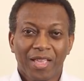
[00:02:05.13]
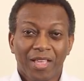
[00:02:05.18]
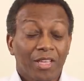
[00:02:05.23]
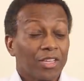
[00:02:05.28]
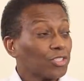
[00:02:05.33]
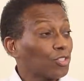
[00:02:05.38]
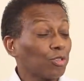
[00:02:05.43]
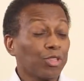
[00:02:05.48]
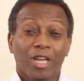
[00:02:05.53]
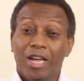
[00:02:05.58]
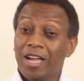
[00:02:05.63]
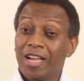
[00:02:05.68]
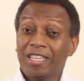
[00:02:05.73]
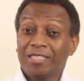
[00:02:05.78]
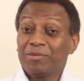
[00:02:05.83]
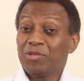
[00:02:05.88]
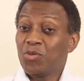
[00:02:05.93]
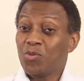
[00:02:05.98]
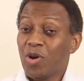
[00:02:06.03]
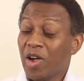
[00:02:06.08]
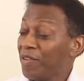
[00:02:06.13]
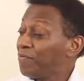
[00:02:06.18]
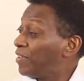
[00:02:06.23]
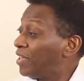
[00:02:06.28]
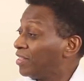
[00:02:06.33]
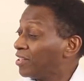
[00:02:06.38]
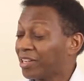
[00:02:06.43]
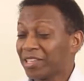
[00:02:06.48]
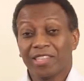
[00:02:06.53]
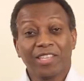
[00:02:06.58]
So the husband and wife,
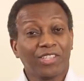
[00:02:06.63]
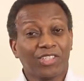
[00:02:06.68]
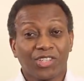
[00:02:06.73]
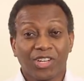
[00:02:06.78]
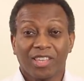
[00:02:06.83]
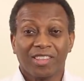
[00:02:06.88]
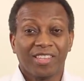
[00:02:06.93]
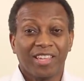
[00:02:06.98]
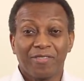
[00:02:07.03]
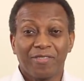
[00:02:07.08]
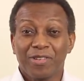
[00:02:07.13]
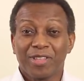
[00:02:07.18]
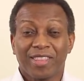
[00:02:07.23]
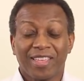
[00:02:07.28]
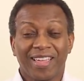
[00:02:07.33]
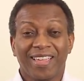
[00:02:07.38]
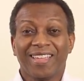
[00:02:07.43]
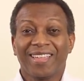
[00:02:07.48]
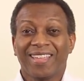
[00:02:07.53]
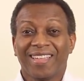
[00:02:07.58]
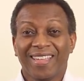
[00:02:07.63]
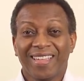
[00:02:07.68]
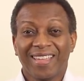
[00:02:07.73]
they look at each other and everything.